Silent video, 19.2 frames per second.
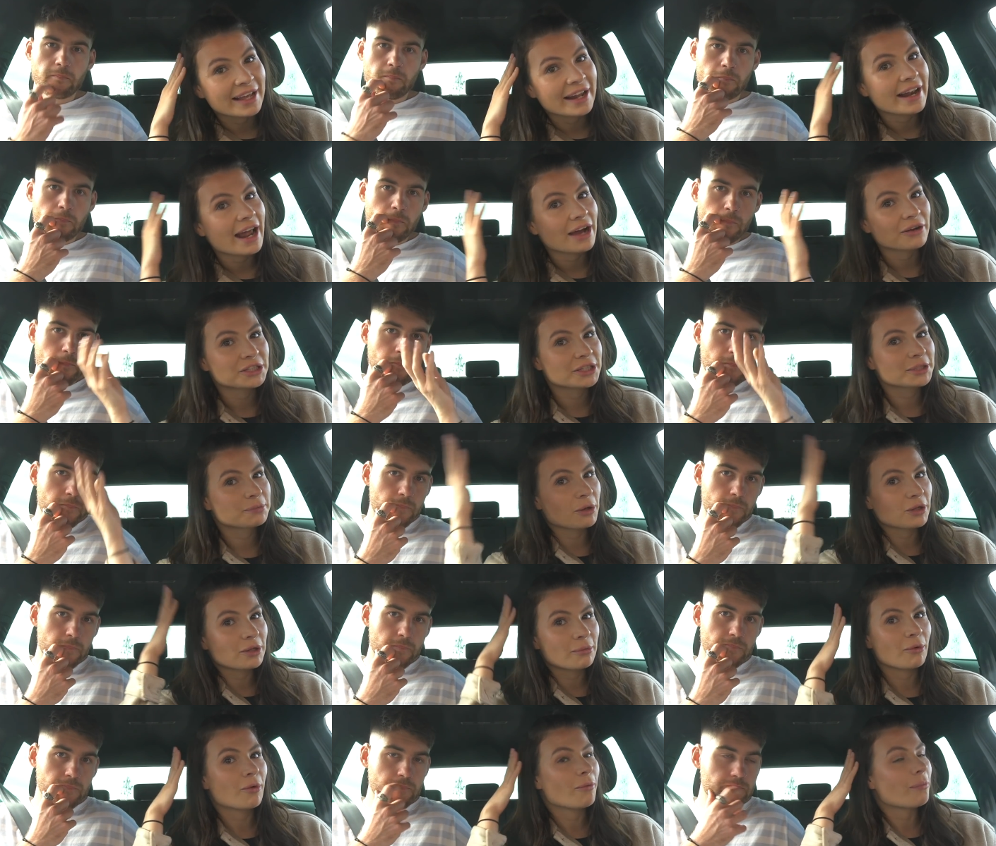Speaker 1: then now she's
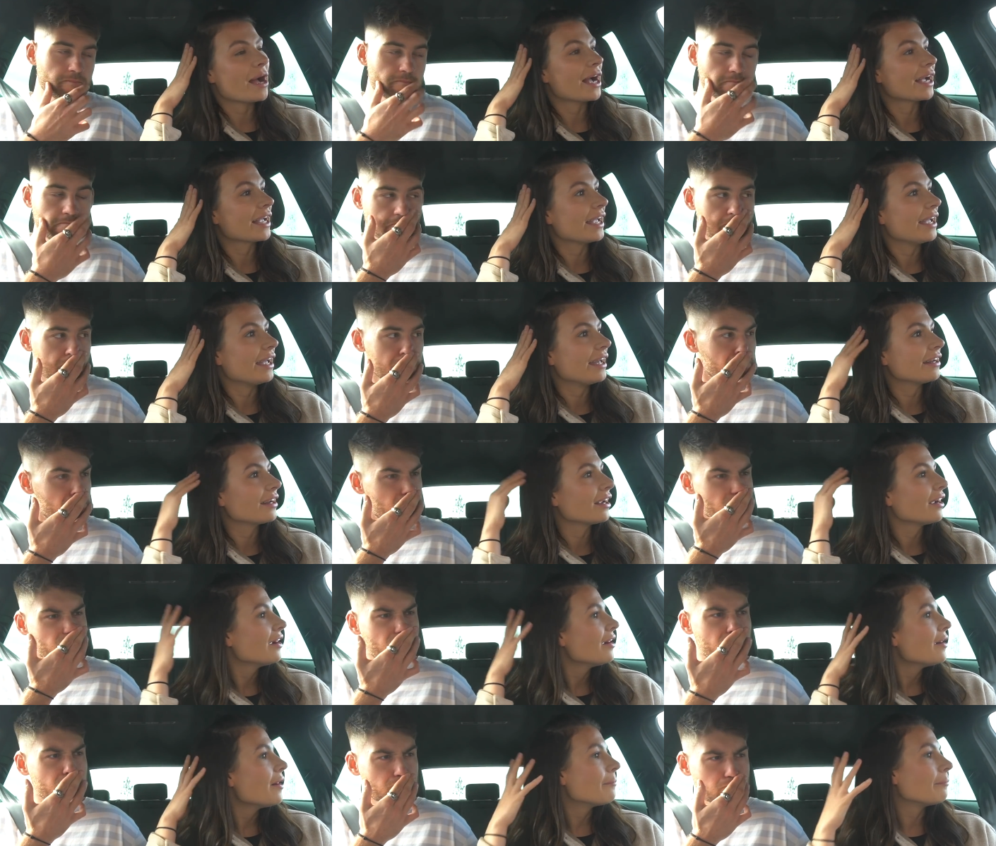put them all back
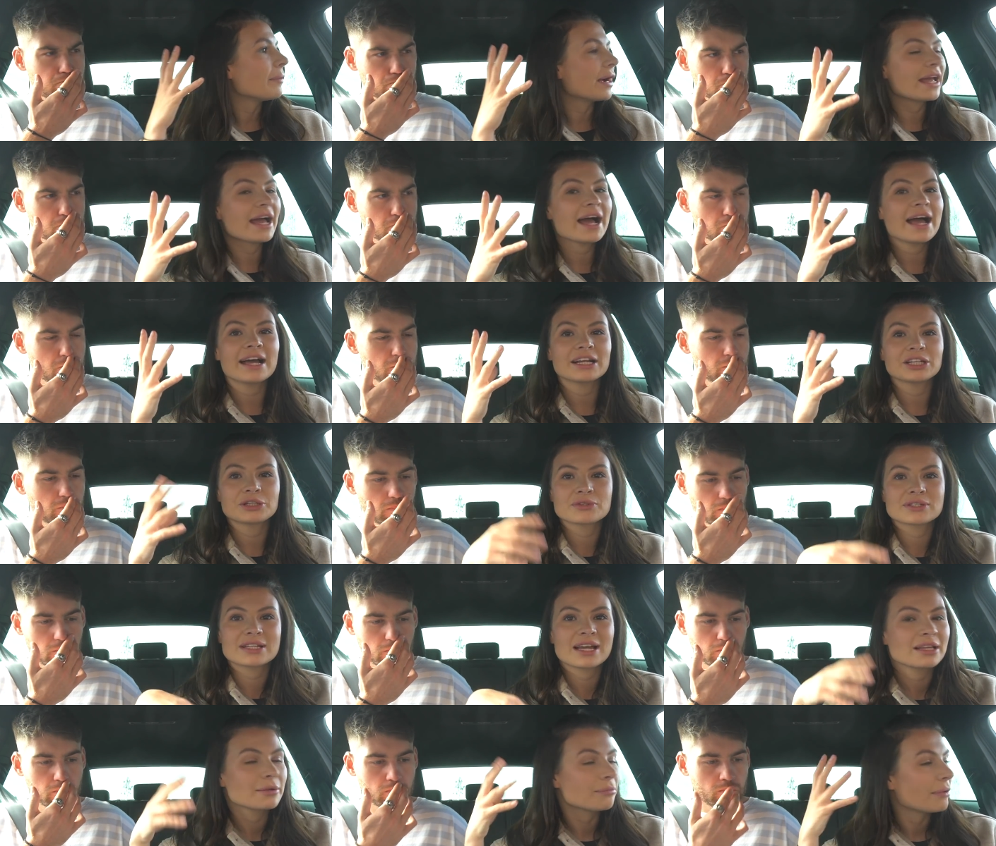in my hair she
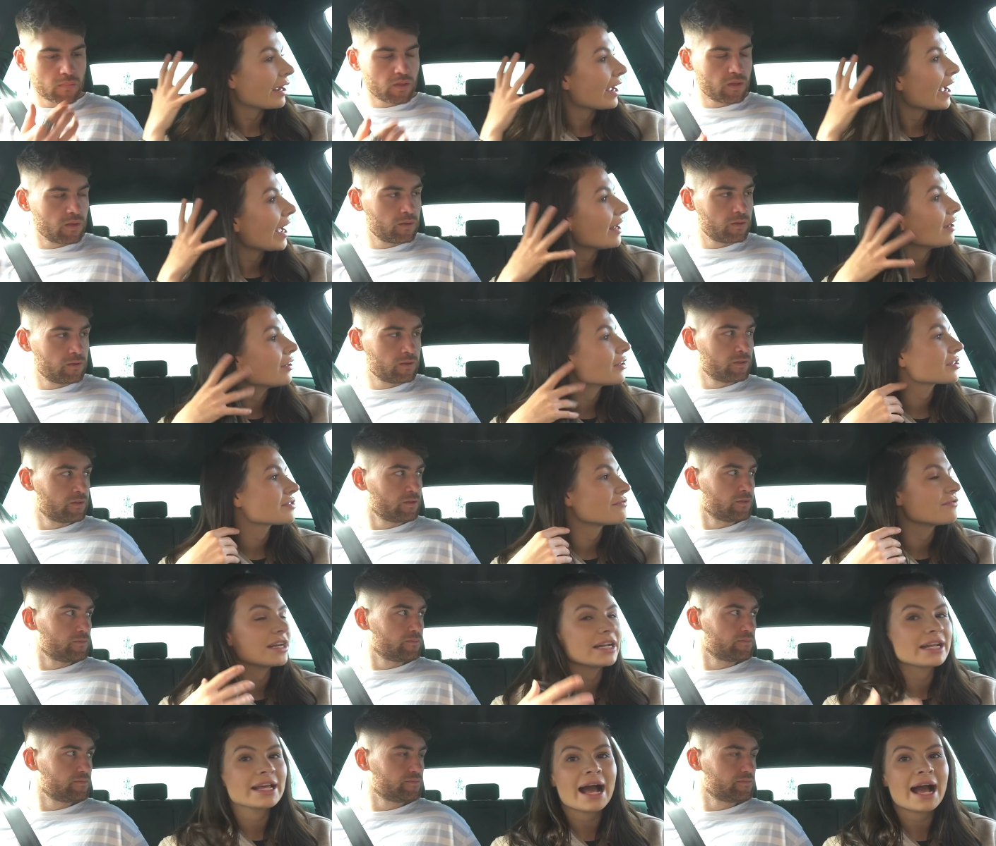was saying that my hair looks really